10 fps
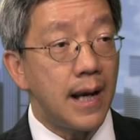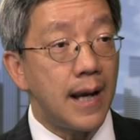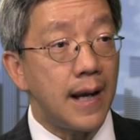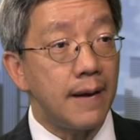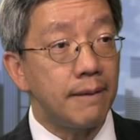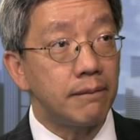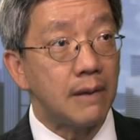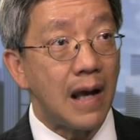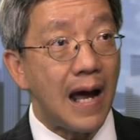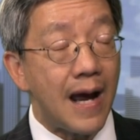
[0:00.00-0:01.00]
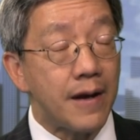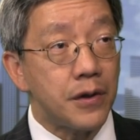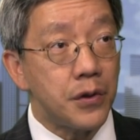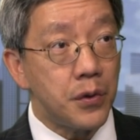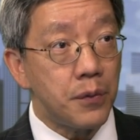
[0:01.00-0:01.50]
And I
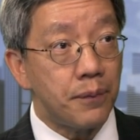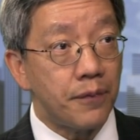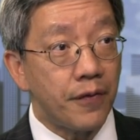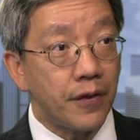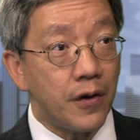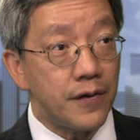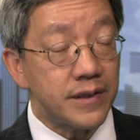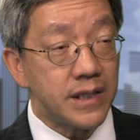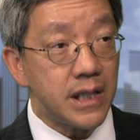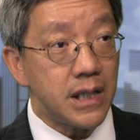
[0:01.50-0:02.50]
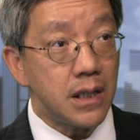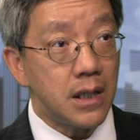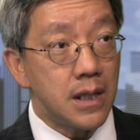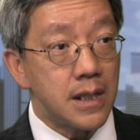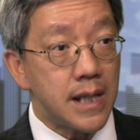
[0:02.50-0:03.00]
do consider
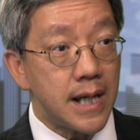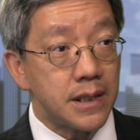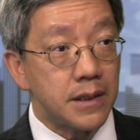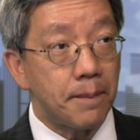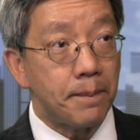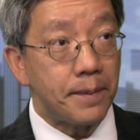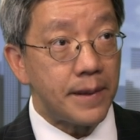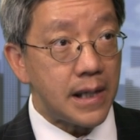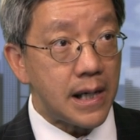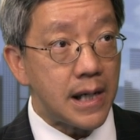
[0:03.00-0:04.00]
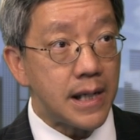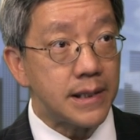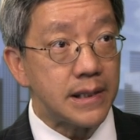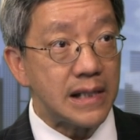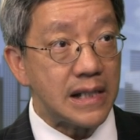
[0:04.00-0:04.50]
that the
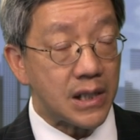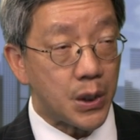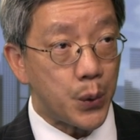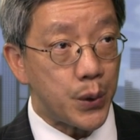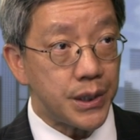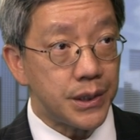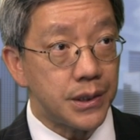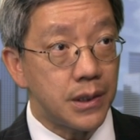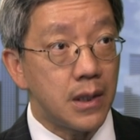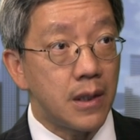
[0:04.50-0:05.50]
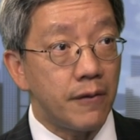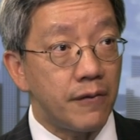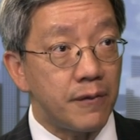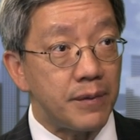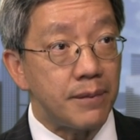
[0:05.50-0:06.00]
price increase
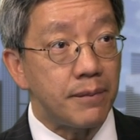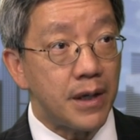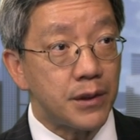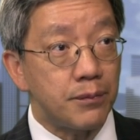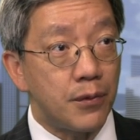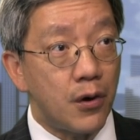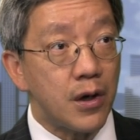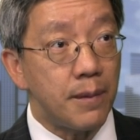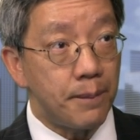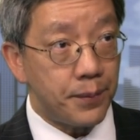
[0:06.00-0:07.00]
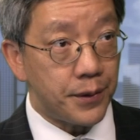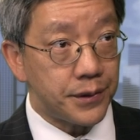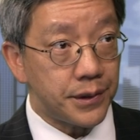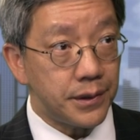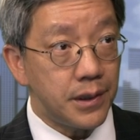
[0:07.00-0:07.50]
will be much more
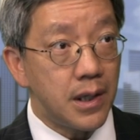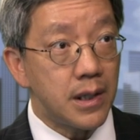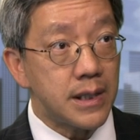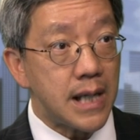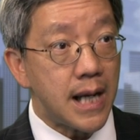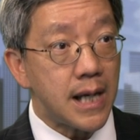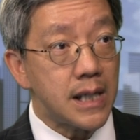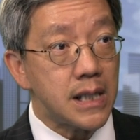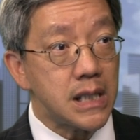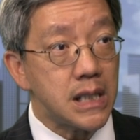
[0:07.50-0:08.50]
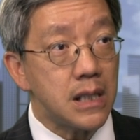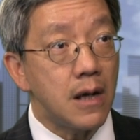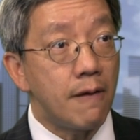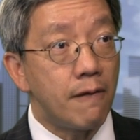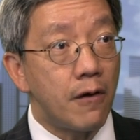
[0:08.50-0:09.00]
important than the
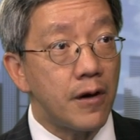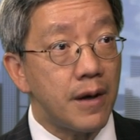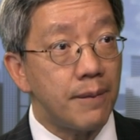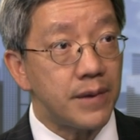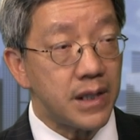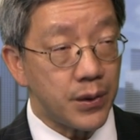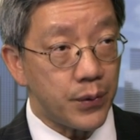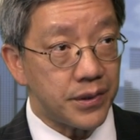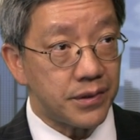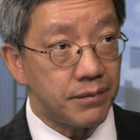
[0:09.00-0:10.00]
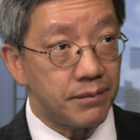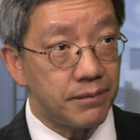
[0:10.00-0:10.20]
volume increase.